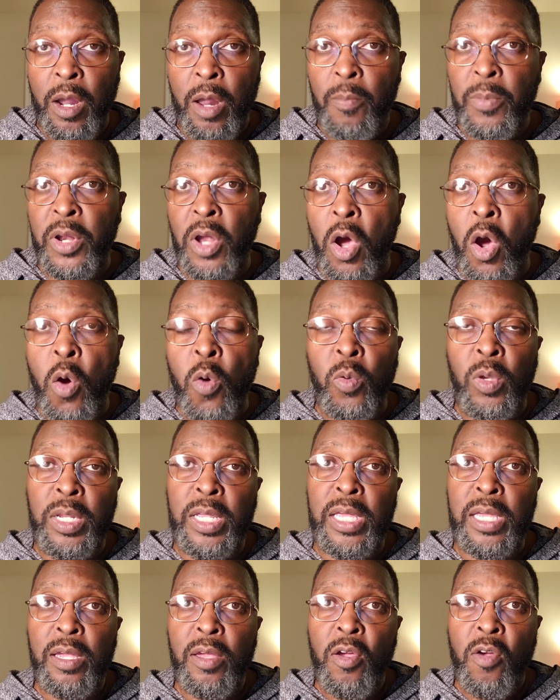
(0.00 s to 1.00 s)
but
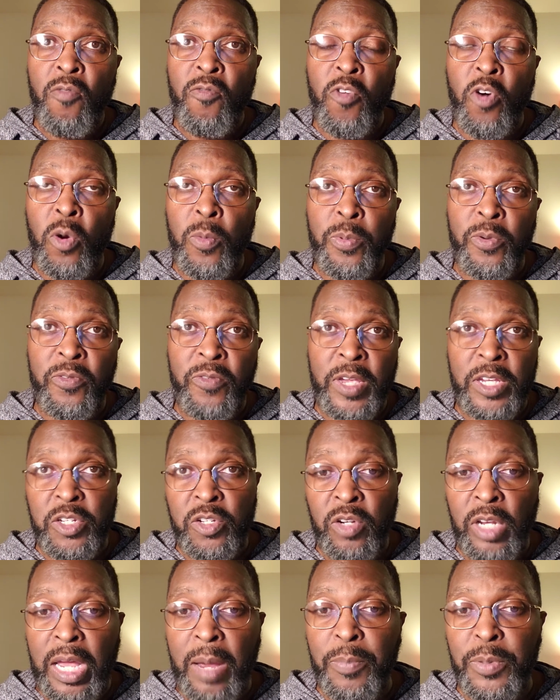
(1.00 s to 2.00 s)
only for
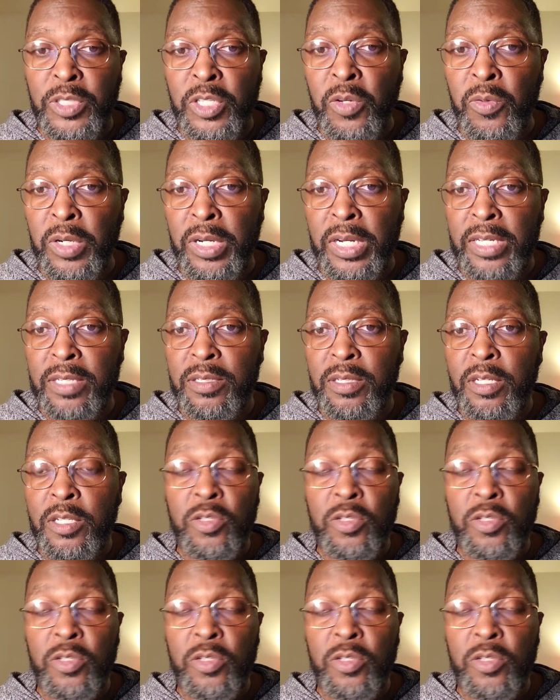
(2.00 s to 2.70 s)
professional opportunities.